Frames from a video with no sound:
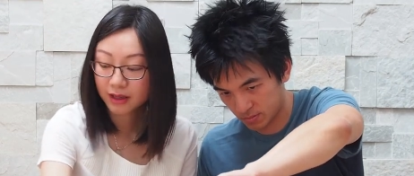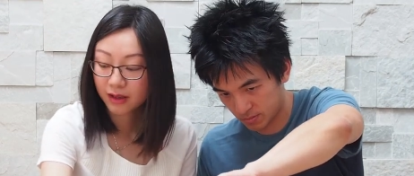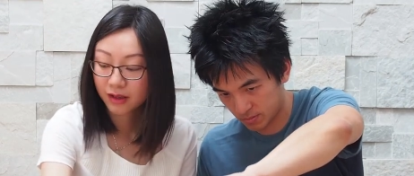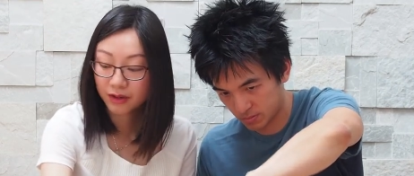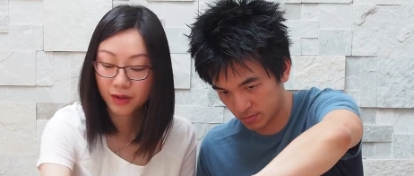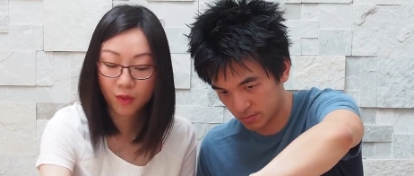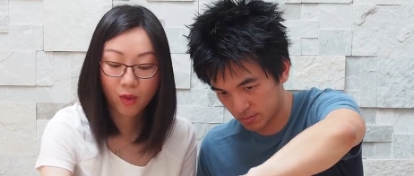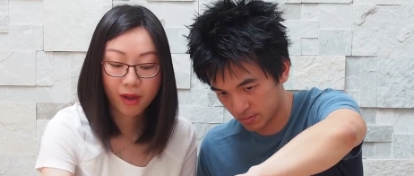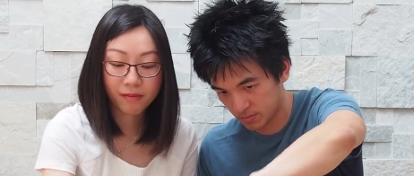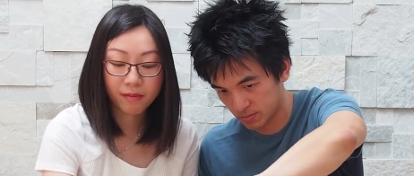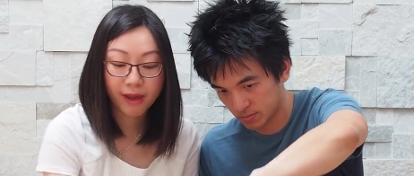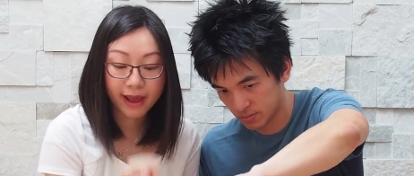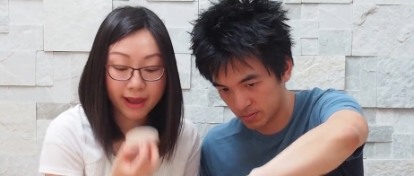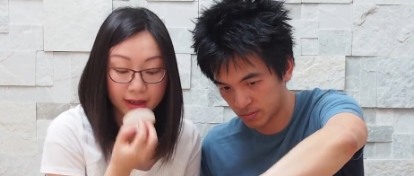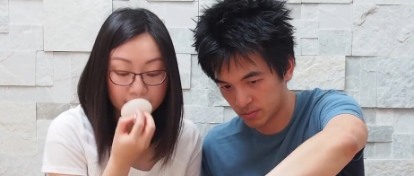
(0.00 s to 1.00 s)
Speaker 1: so one
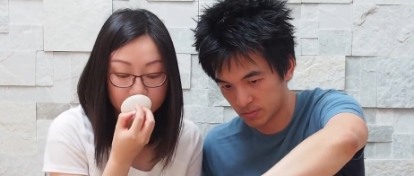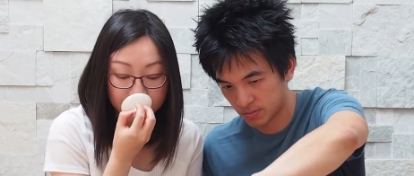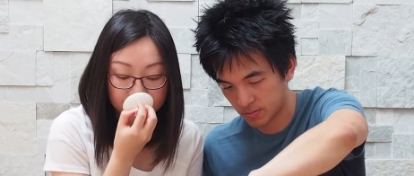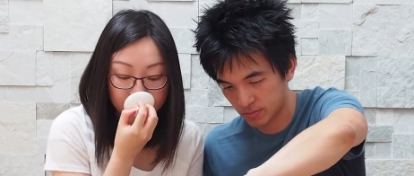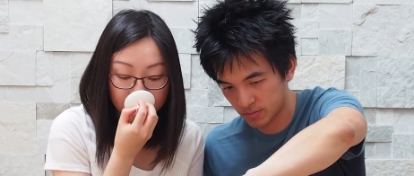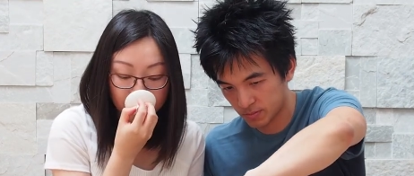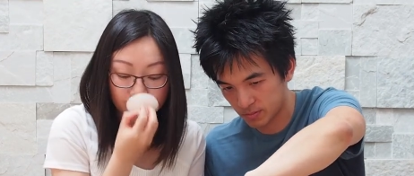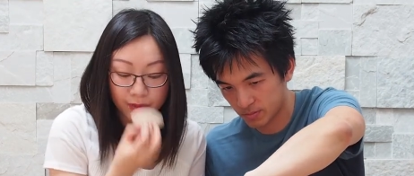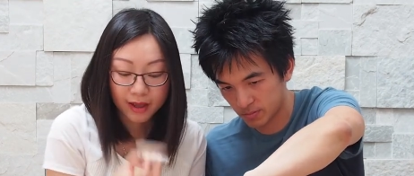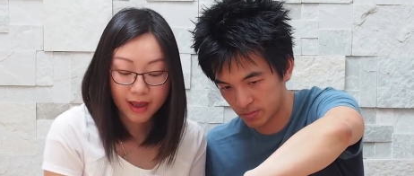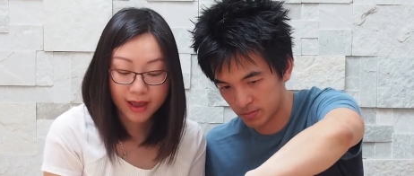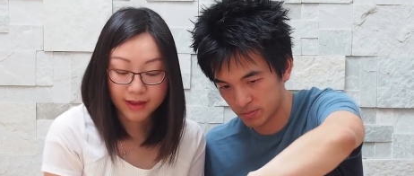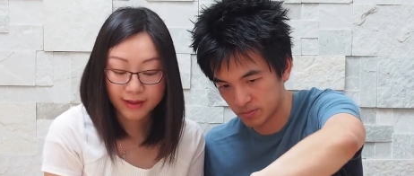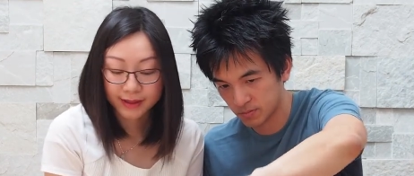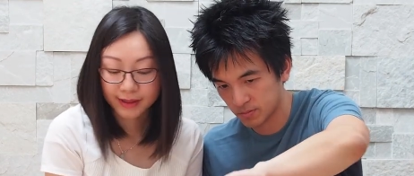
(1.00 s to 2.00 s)
pack
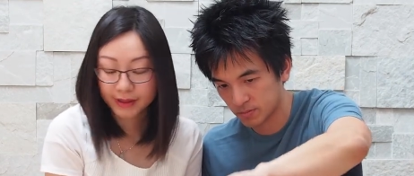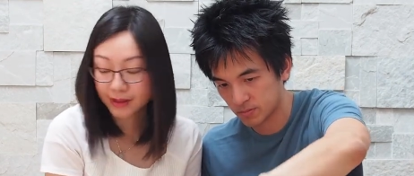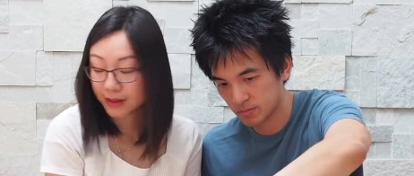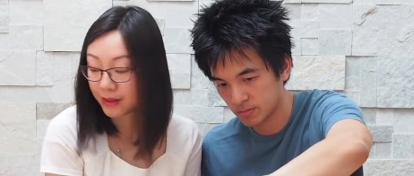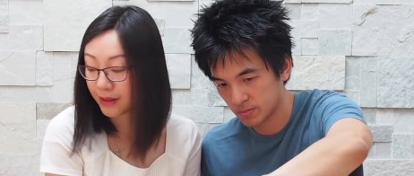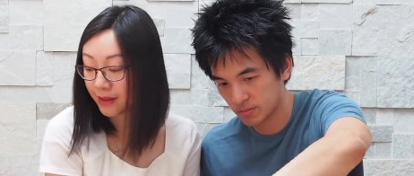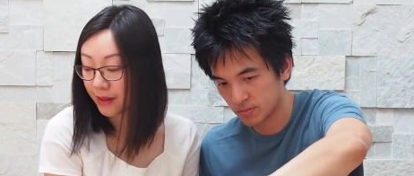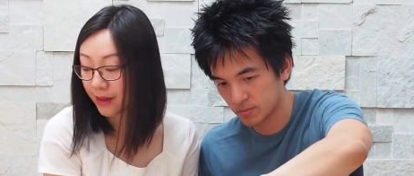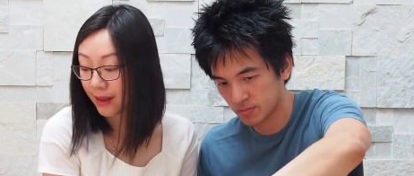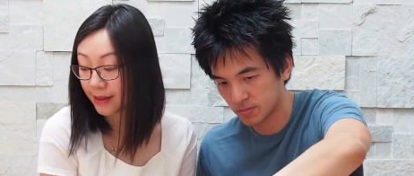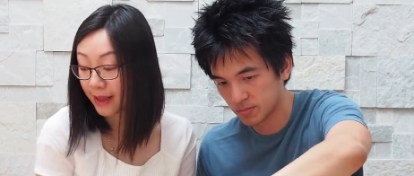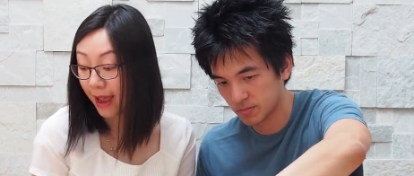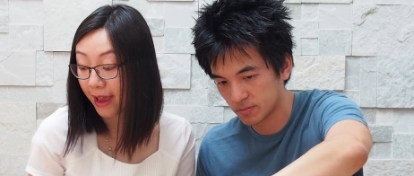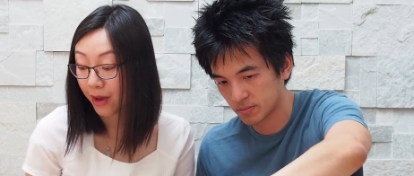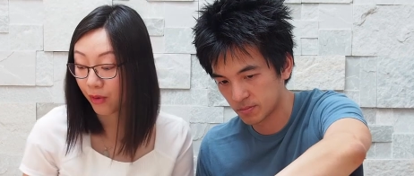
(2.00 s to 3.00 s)
it's is
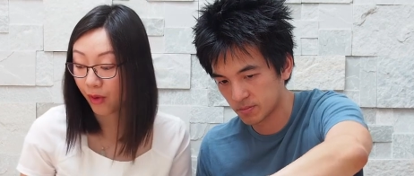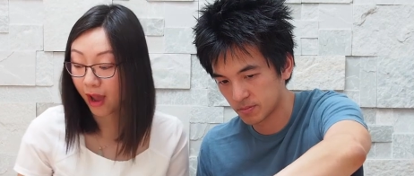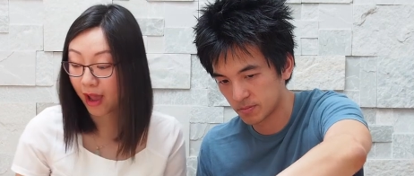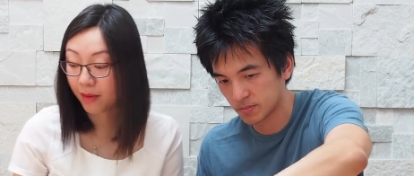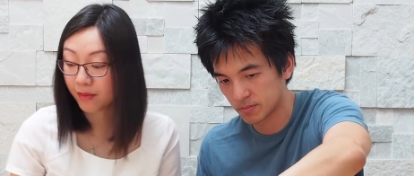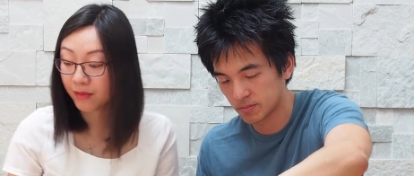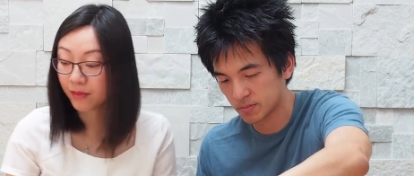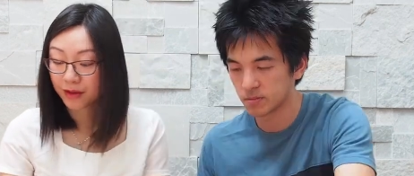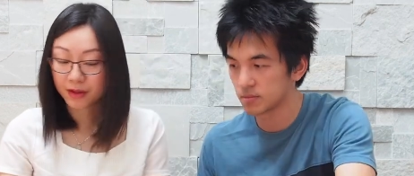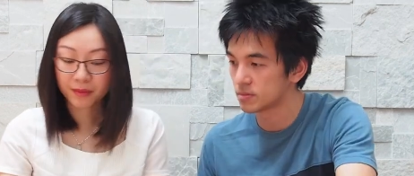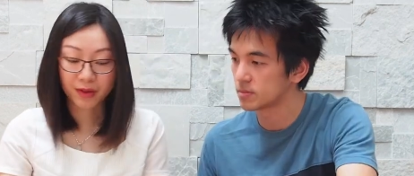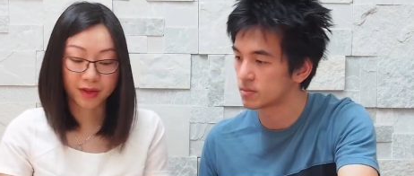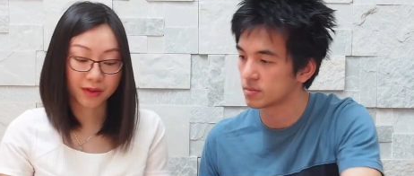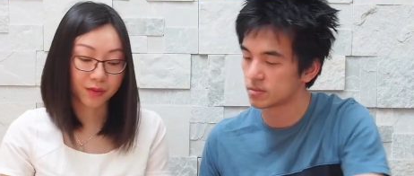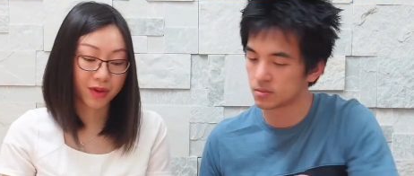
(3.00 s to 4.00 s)
8 gram
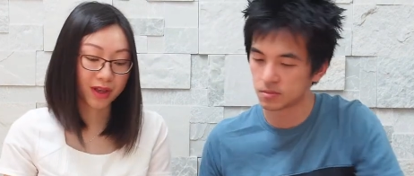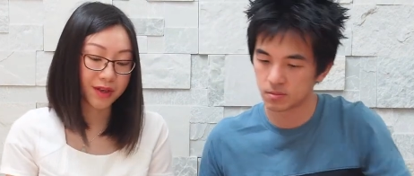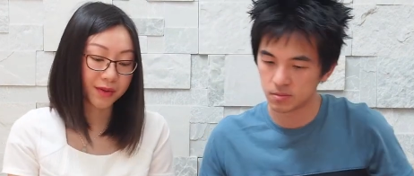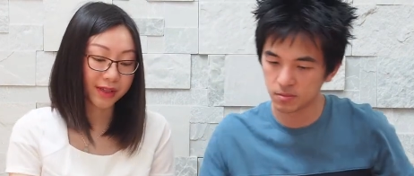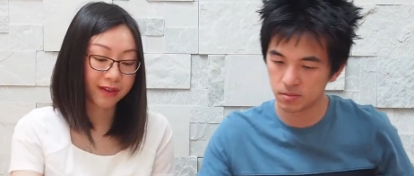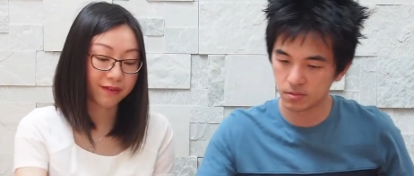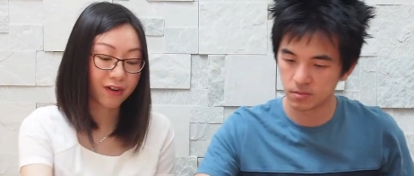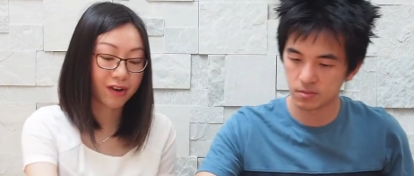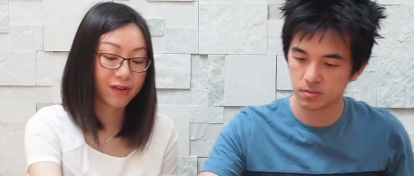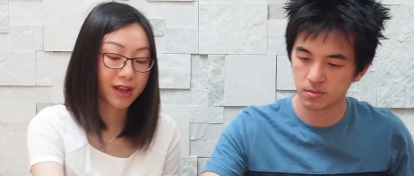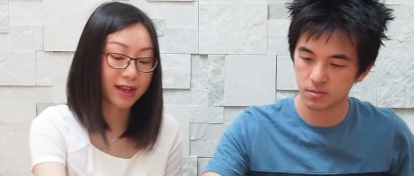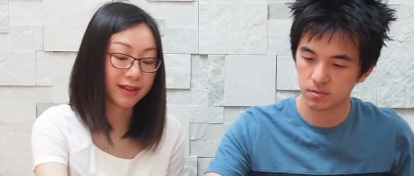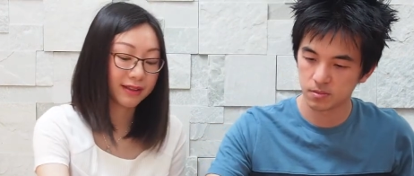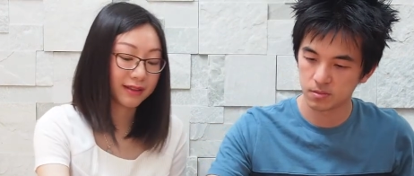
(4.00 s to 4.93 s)
because we're using very